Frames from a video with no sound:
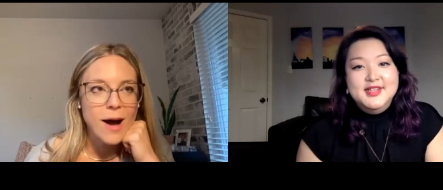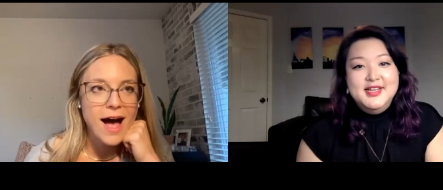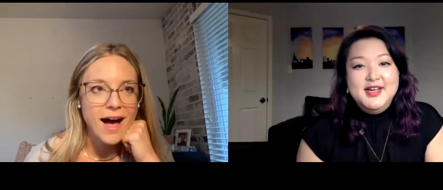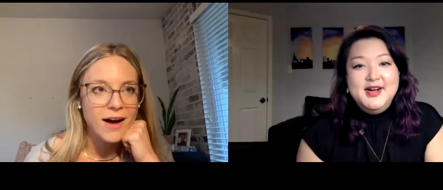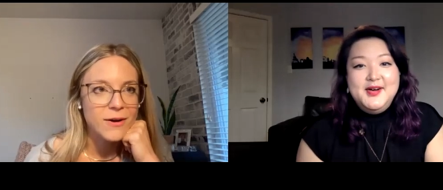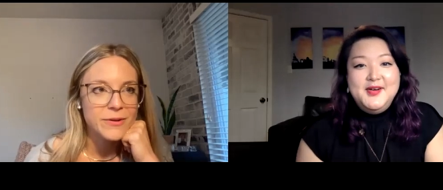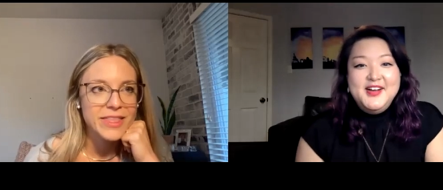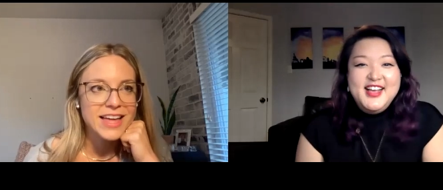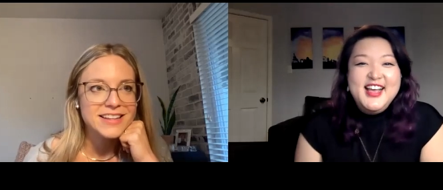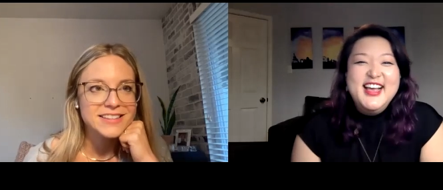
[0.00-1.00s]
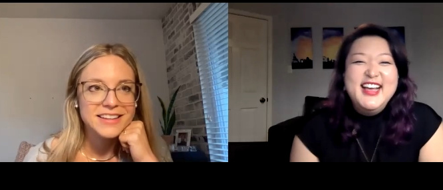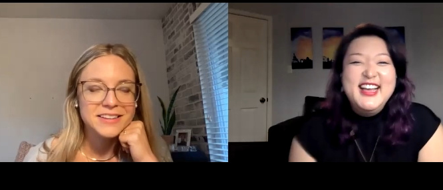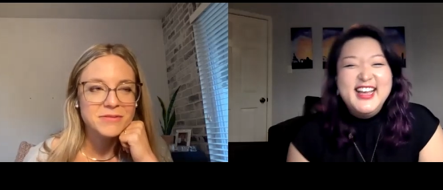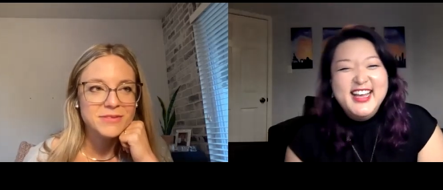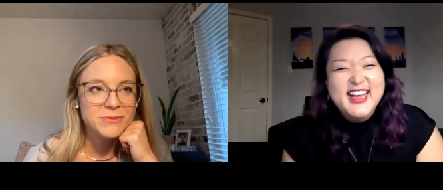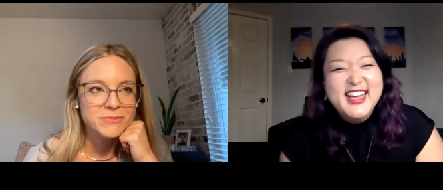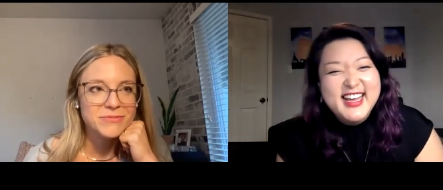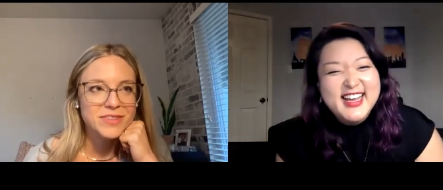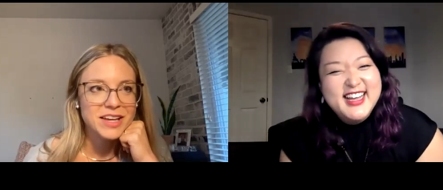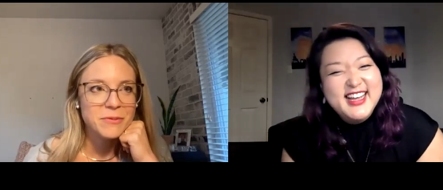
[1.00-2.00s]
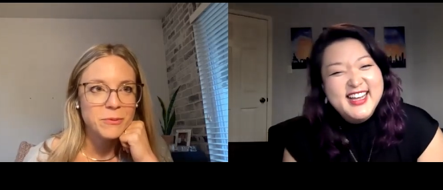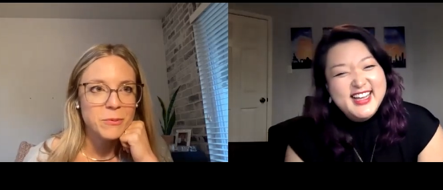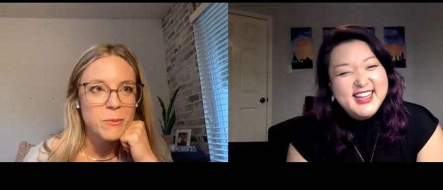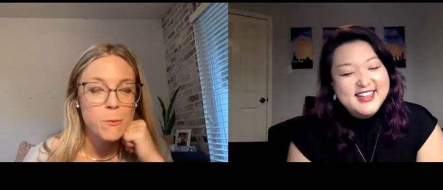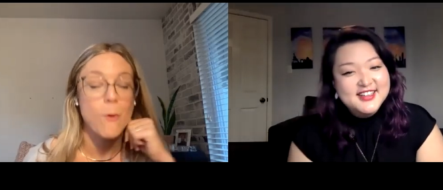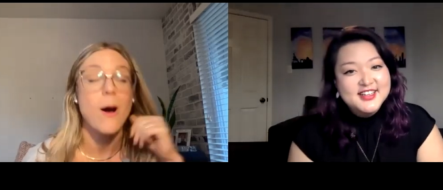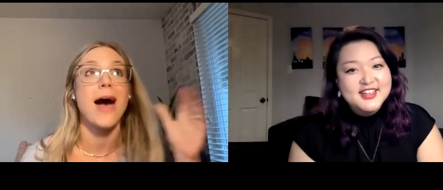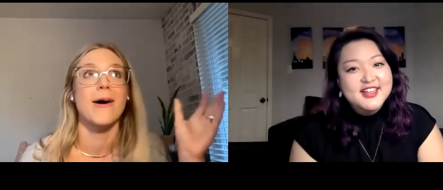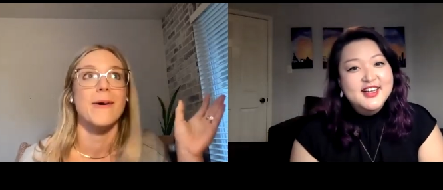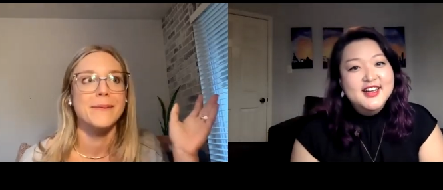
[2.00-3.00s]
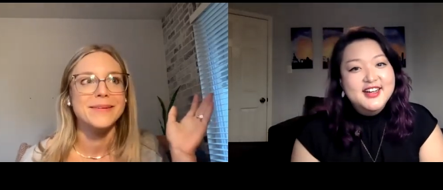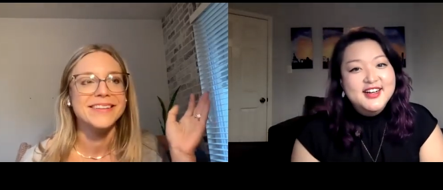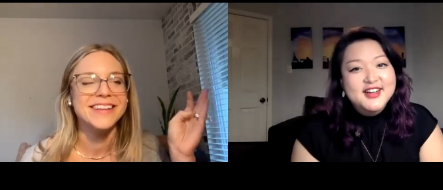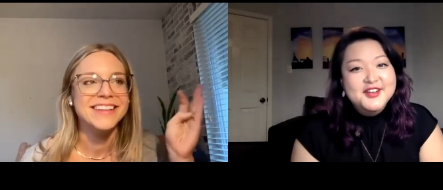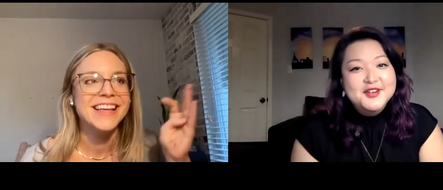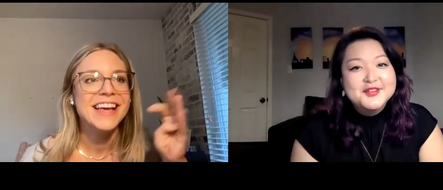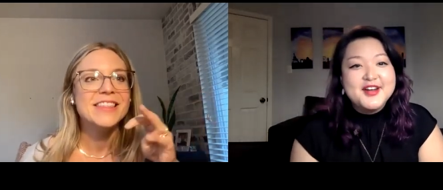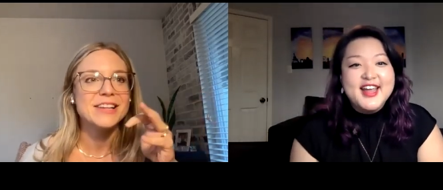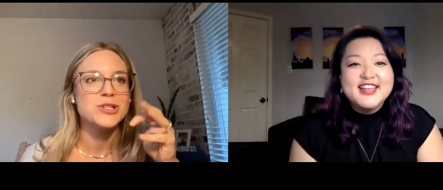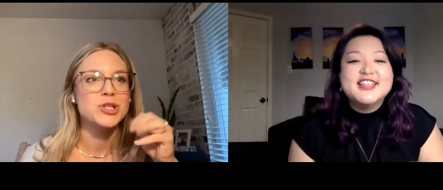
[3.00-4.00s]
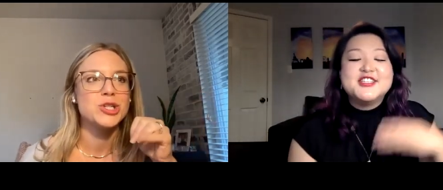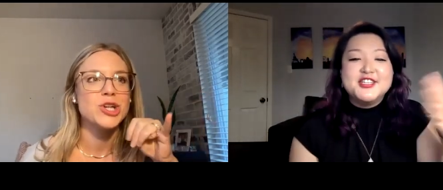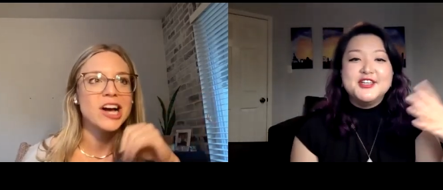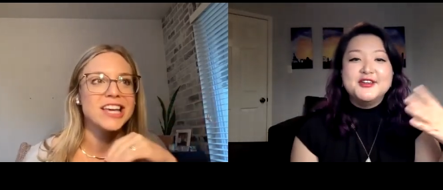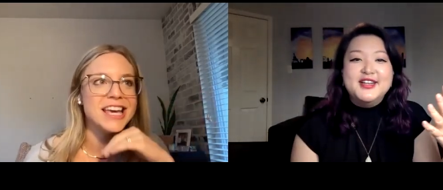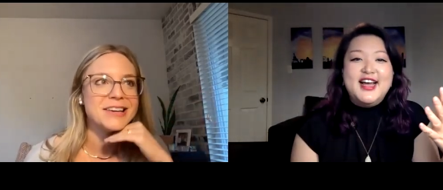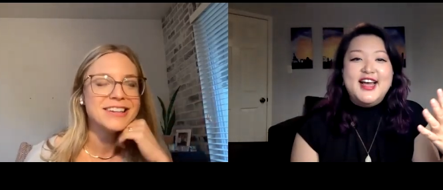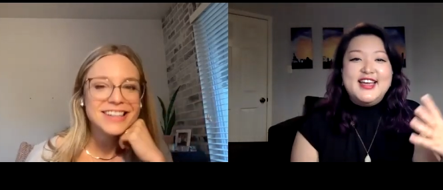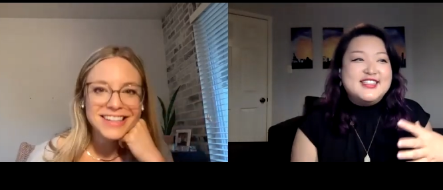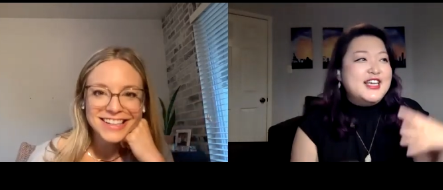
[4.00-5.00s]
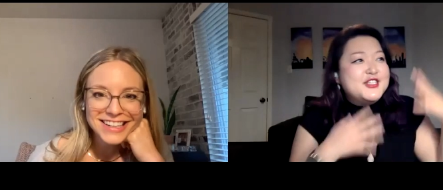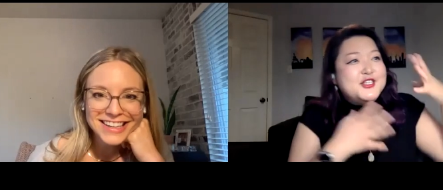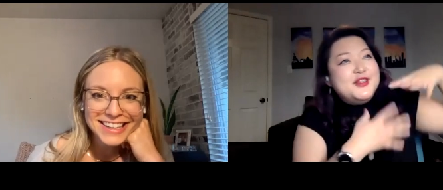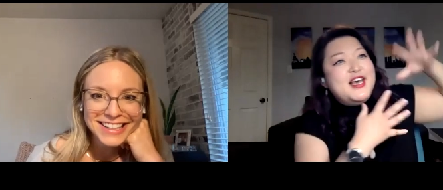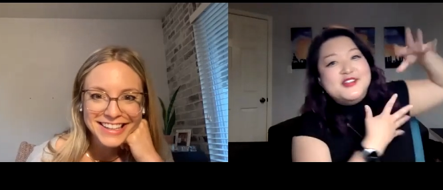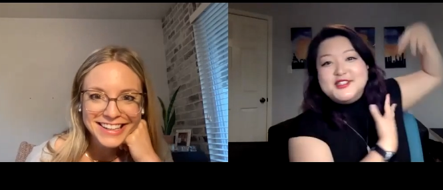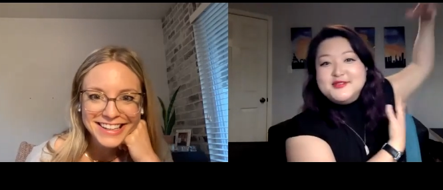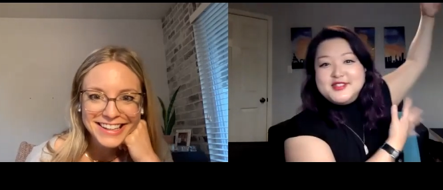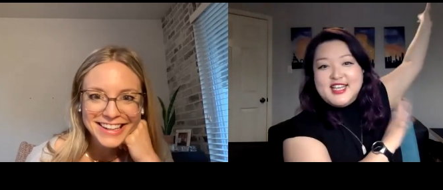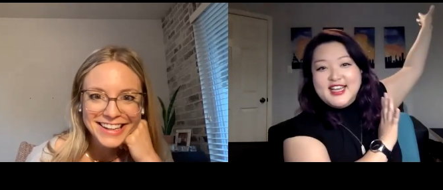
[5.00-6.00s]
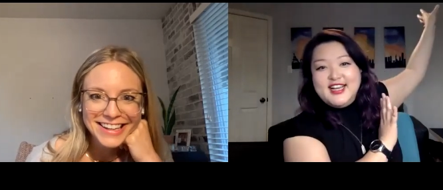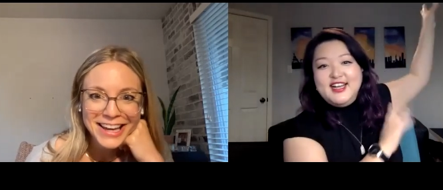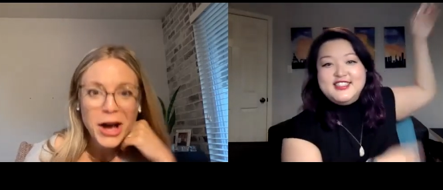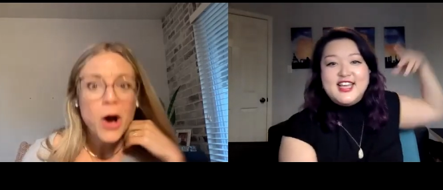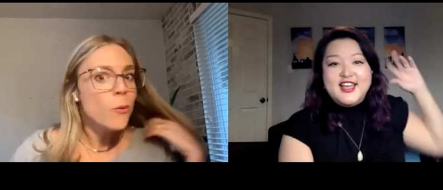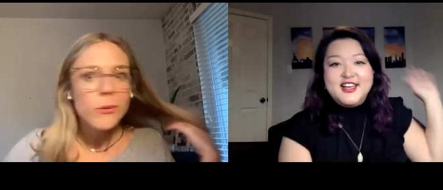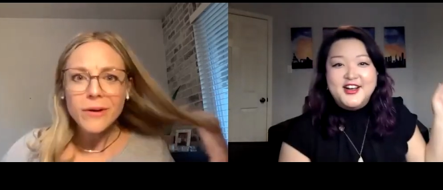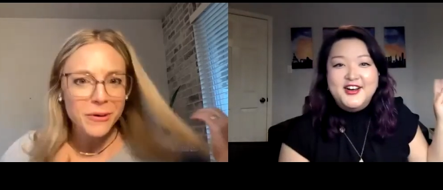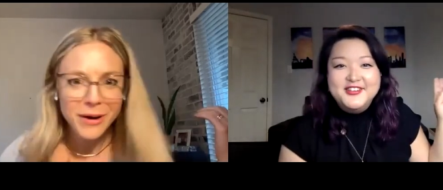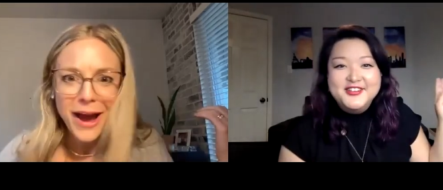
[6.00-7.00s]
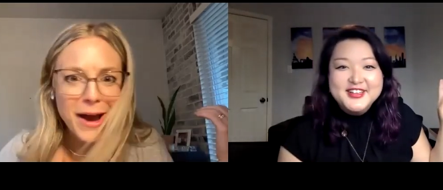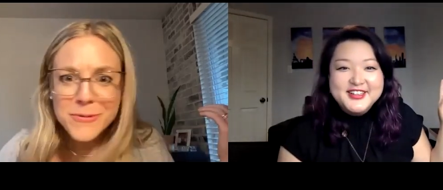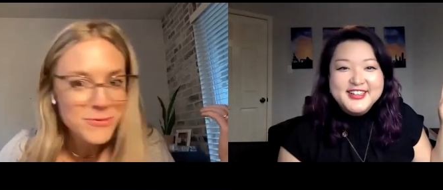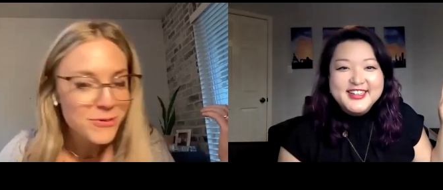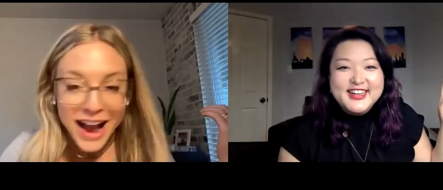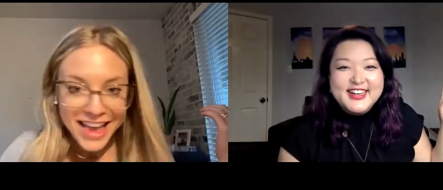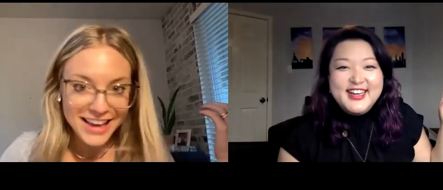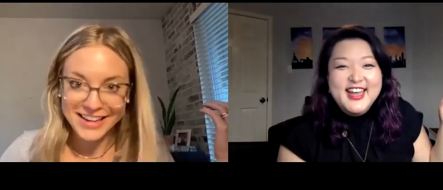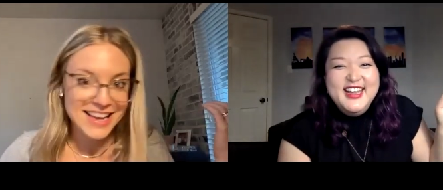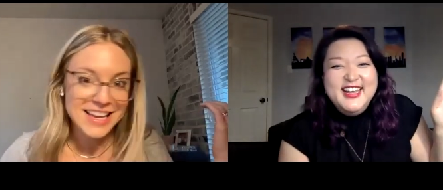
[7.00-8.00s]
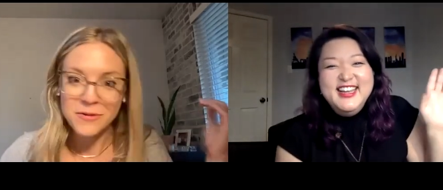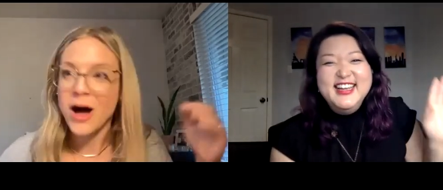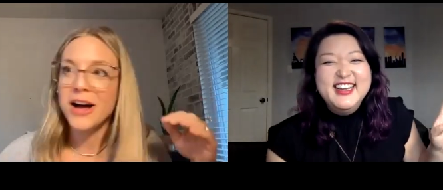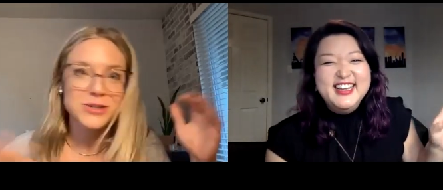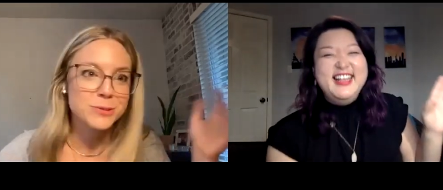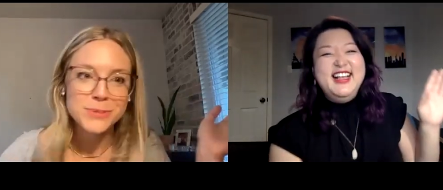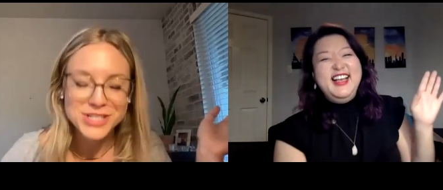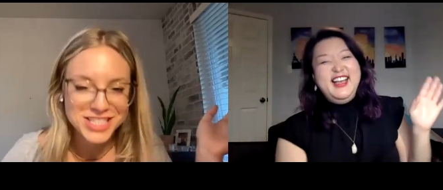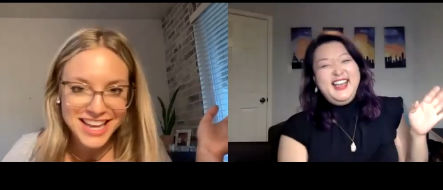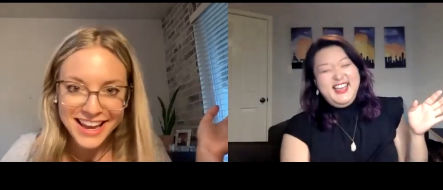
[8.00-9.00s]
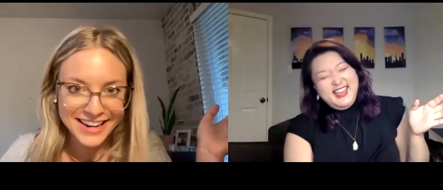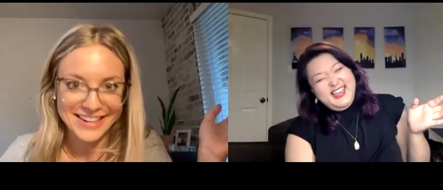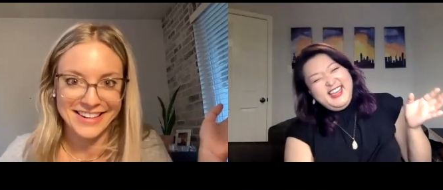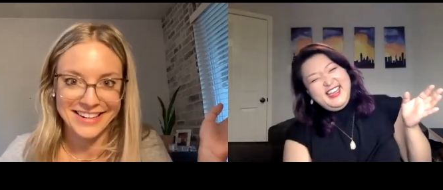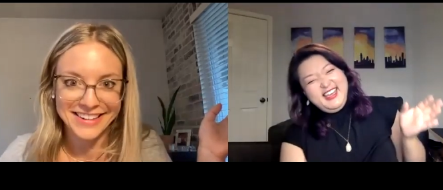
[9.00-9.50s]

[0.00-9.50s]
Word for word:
Speaker 1: wow, that is it, it, wow
Speaker 2: right? That's like to shocking. you and I, it's like 2000 was like a day ago. Right.
Speaker 1: 100%.